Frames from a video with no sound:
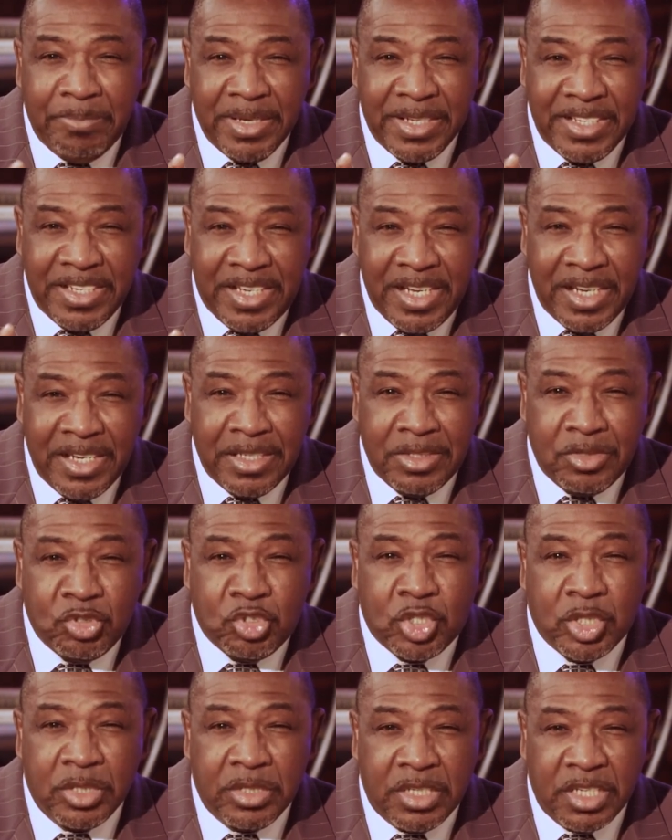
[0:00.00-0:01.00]
begin
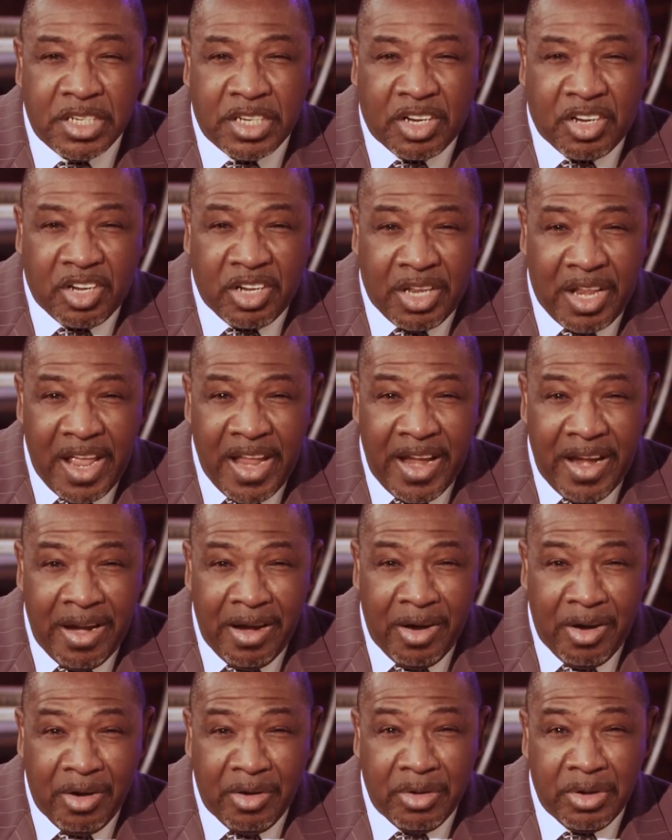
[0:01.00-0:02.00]
to
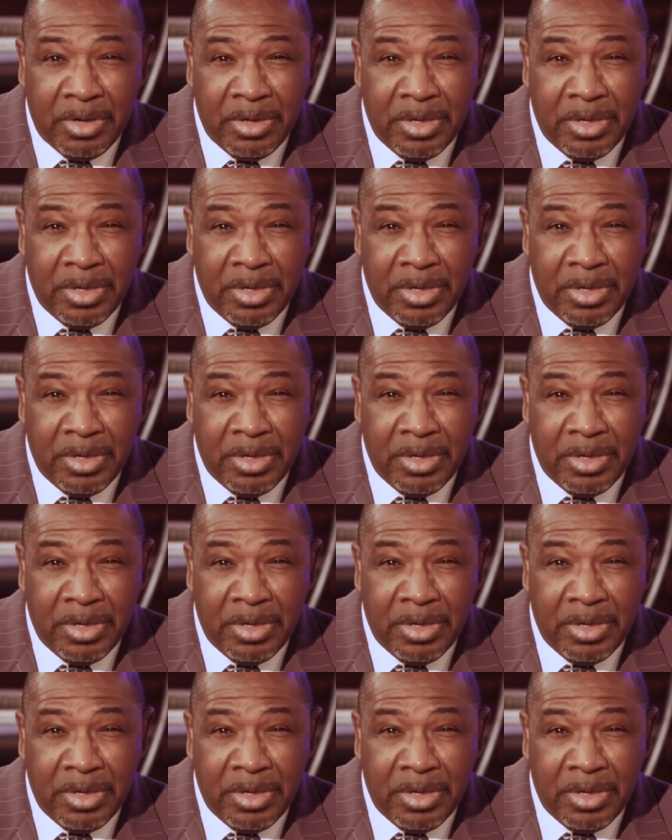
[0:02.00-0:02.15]
declare